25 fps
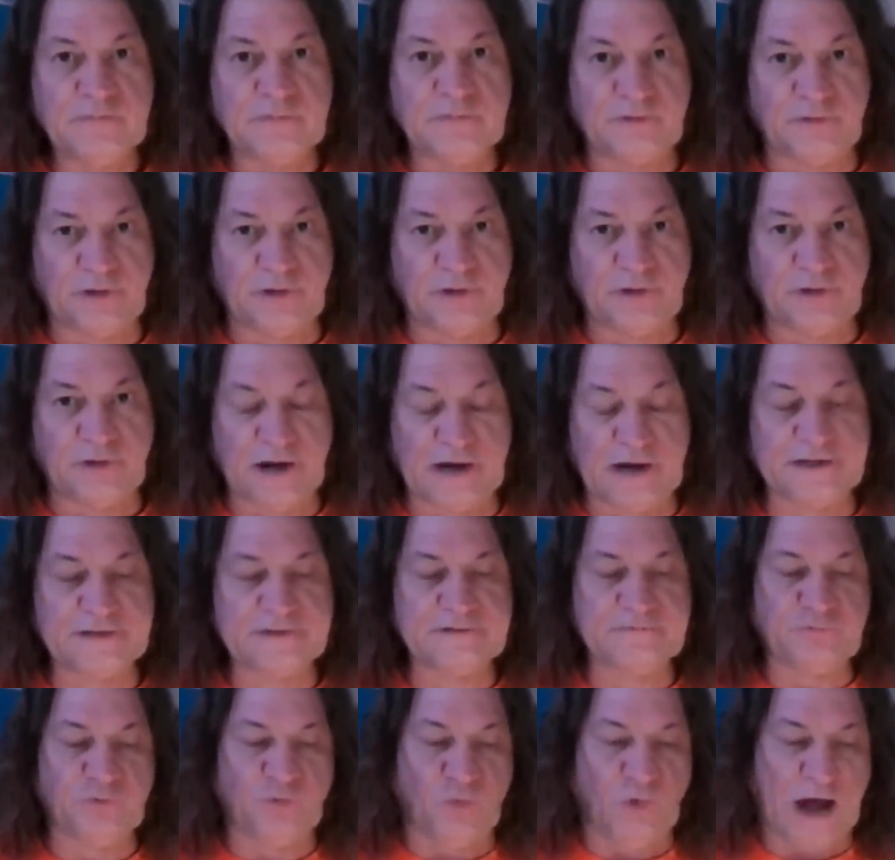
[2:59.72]
right?
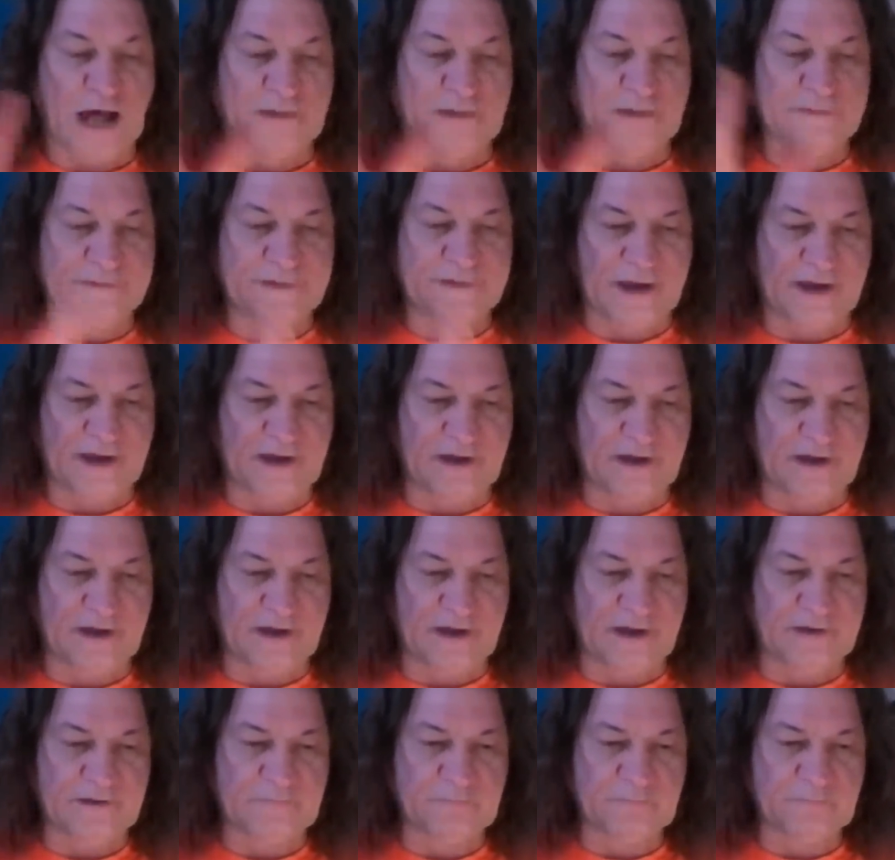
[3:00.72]
One day
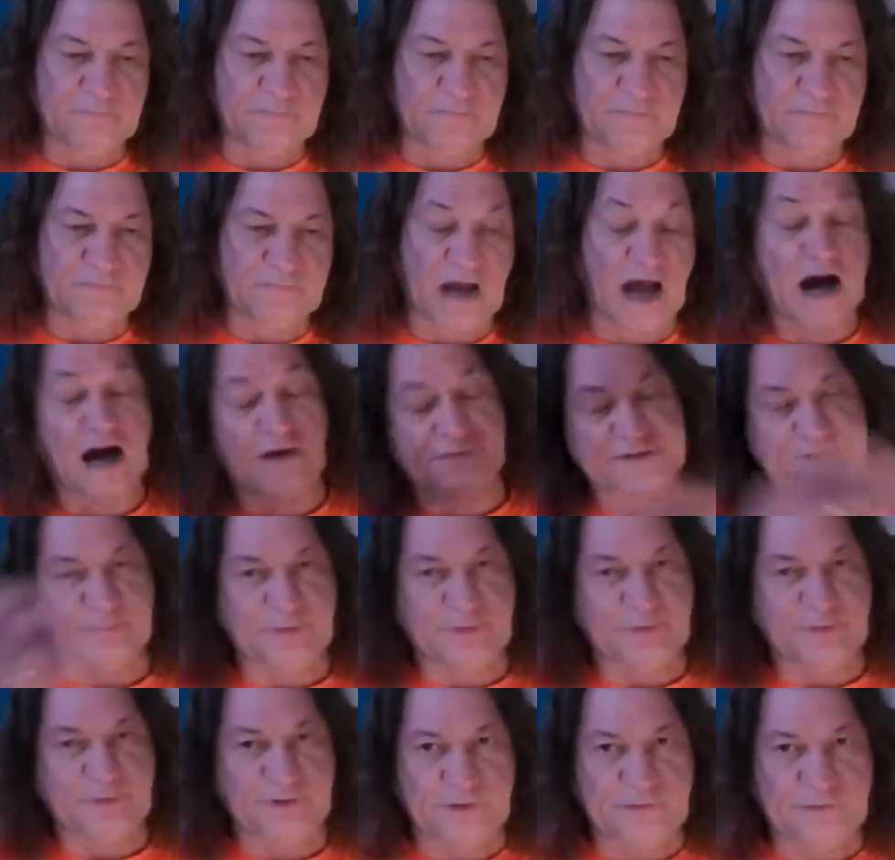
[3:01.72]
after
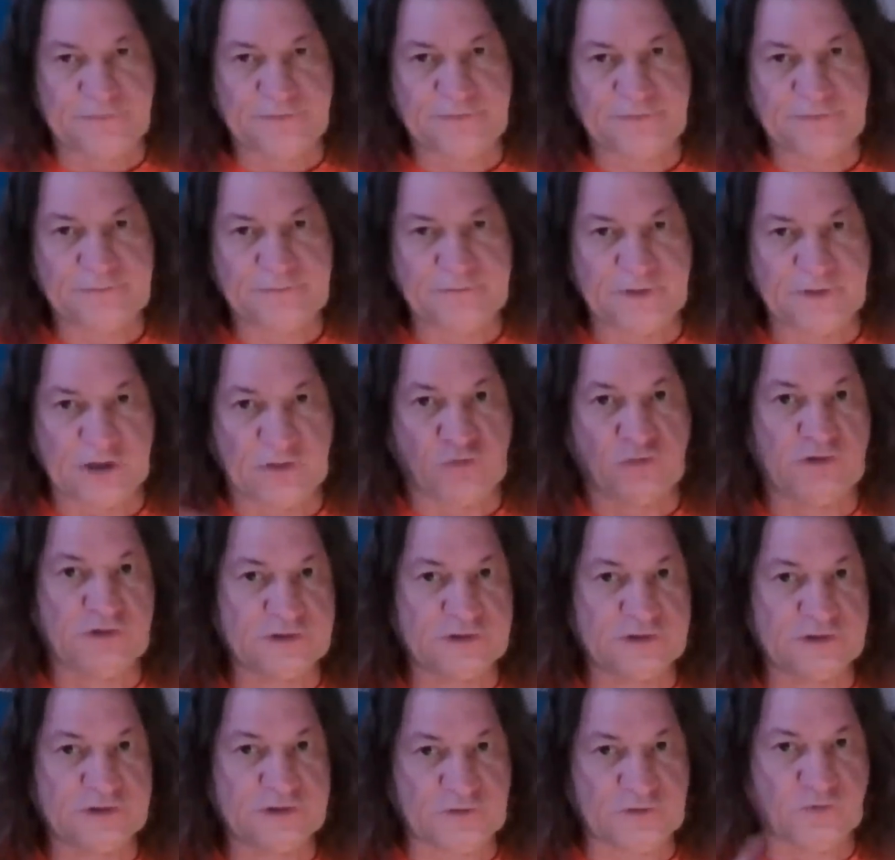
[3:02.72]
birth equals
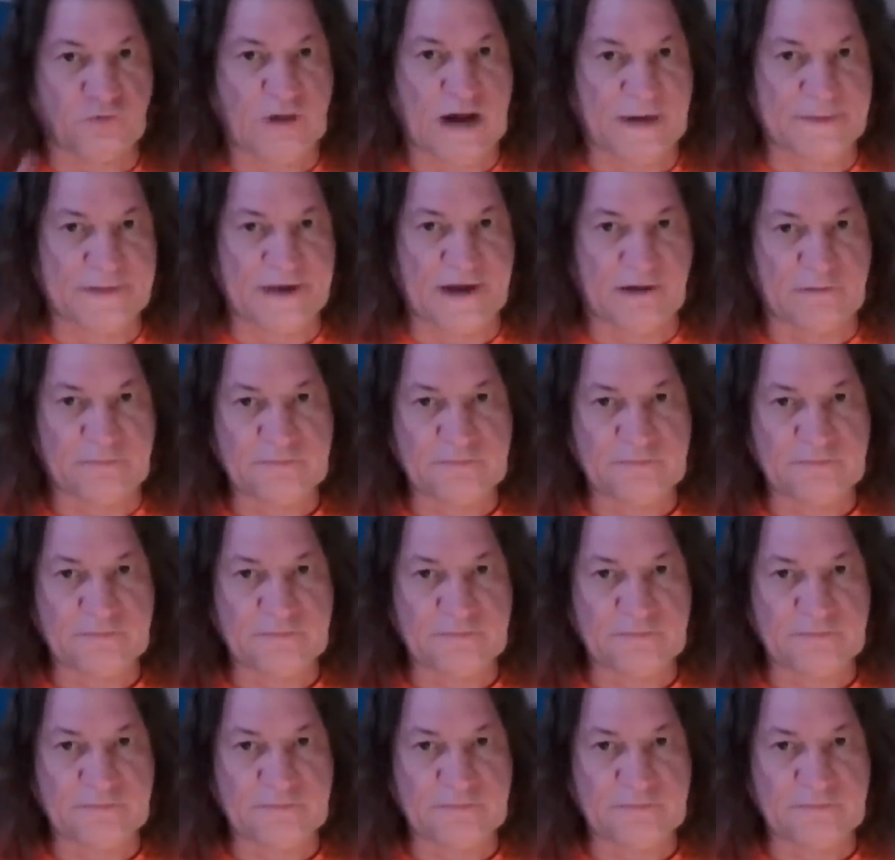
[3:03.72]
to 1 year.